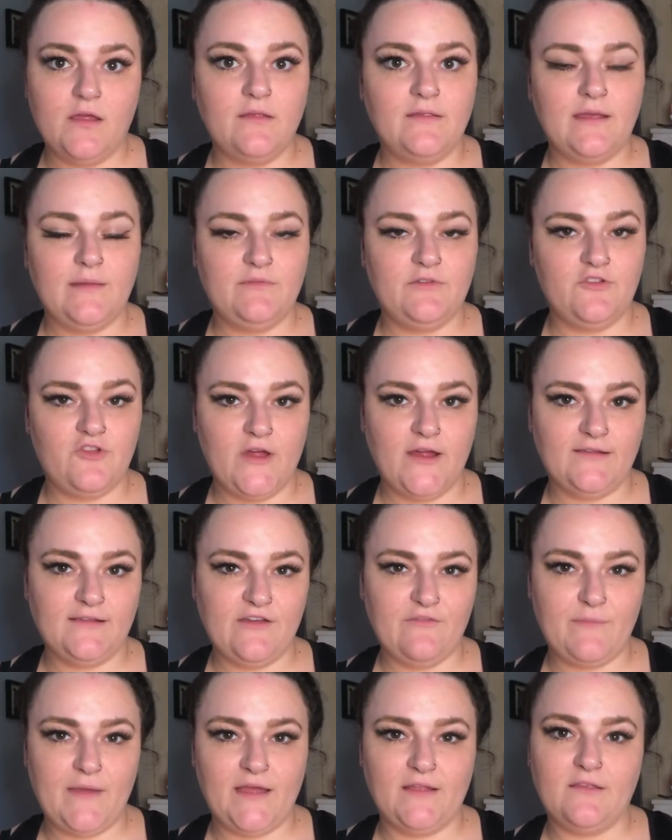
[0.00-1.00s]
tips and tricks that
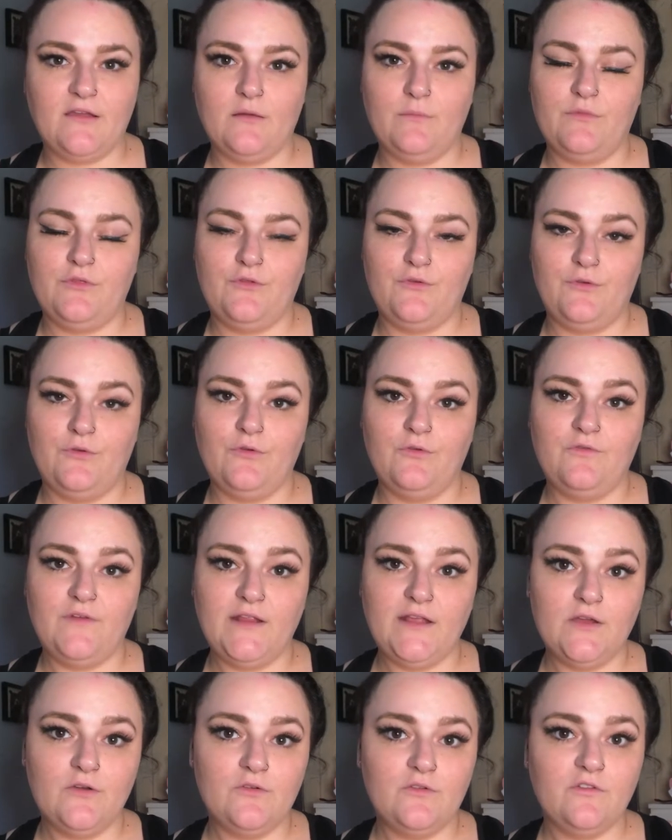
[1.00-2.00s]
I've picked up through
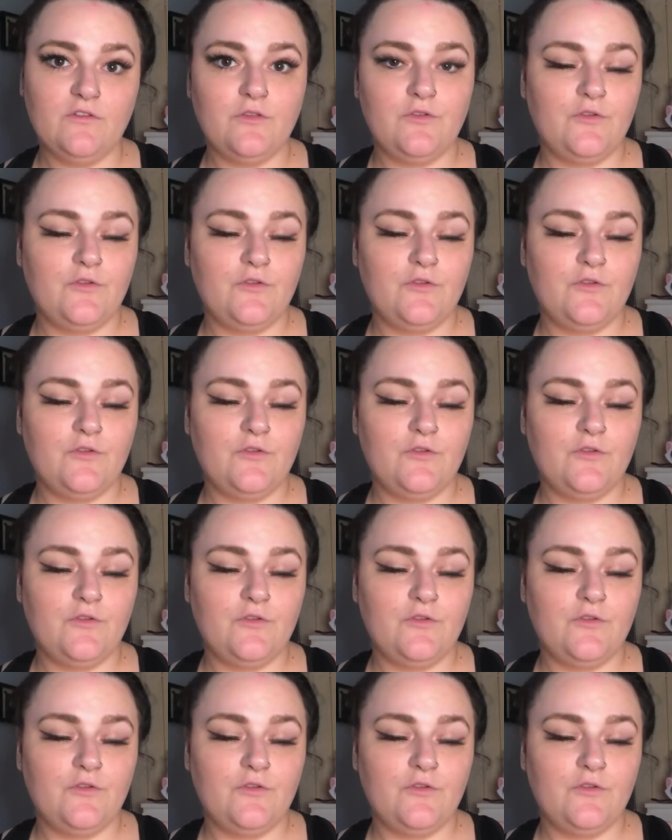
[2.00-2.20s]
videos,